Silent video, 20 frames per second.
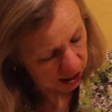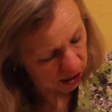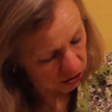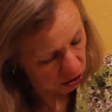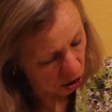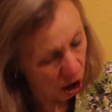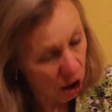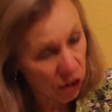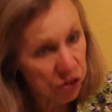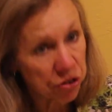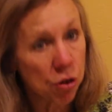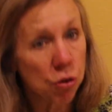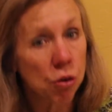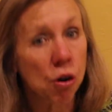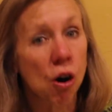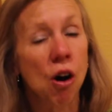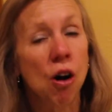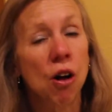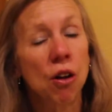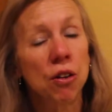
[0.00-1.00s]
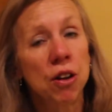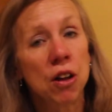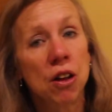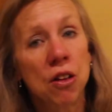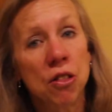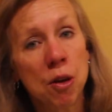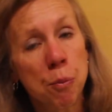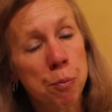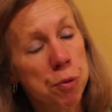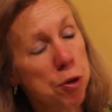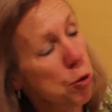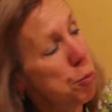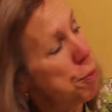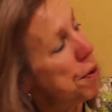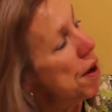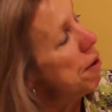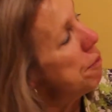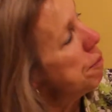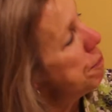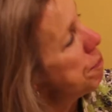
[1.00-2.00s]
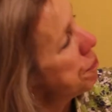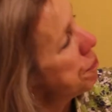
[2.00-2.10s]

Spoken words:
is also called the pupa.